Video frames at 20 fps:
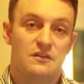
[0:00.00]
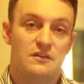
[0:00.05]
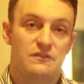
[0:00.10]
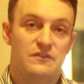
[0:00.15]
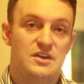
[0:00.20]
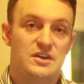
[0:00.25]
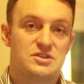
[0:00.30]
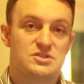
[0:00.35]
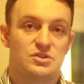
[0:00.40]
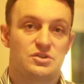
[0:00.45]

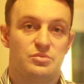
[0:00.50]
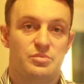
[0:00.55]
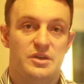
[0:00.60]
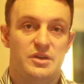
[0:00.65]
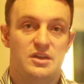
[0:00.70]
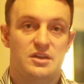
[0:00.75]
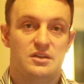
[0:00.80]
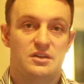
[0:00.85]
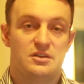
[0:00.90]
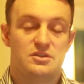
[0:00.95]
facial
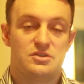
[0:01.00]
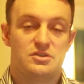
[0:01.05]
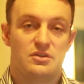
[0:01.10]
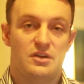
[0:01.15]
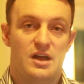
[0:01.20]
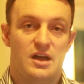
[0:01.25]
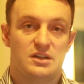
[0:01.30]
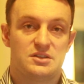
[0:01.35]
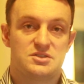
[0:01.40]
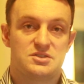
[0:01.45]
pain and
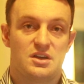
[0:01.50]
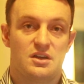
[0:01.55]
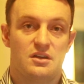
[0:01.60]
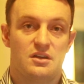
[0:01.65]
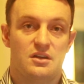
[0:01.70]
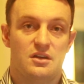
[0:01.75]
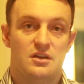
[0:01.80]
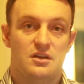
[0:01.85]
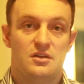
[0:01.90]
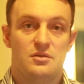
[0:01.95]
neuralgia,
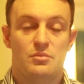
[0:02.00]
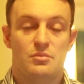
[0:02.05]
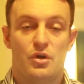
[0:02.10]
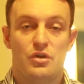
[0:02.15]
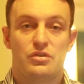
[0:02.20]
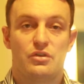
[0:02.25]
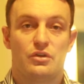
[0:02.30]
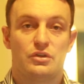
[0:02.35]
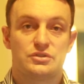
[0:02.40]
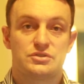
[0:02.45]

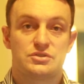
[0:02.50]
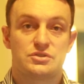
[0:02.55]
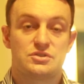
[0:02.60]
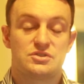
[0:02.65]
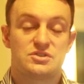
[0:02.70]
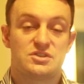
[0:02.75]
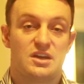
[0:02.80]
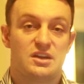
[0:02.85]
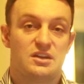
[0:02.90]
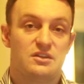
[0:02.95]
mouth
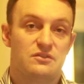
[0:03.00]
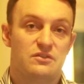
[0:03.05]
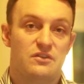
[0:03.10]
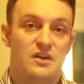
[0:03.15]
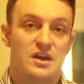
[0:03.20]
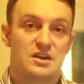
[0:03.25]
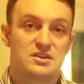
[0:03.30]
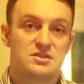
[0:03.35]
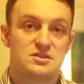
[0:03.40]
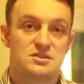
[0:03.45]
ulcers and
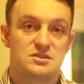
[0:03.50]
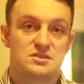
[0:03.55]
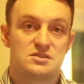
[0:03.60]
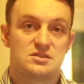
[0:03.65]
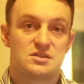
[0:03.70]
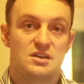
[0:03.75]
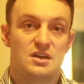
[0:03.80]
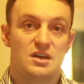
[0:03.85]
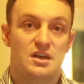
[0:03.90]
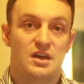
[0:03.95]

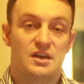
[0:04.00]
infections,